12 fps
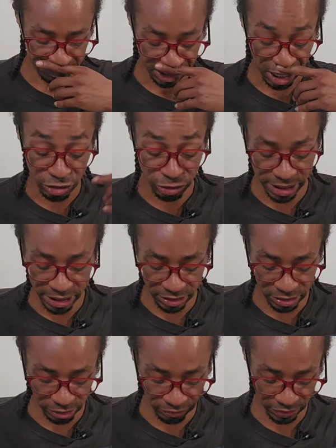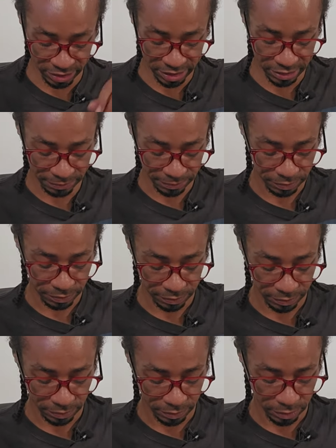Underneath the surface,
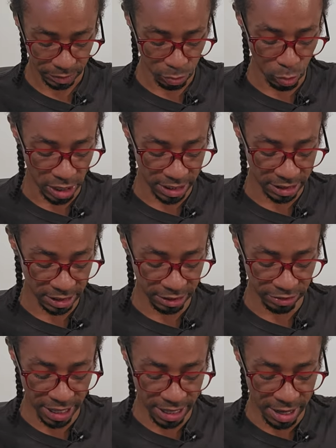wanting to clear that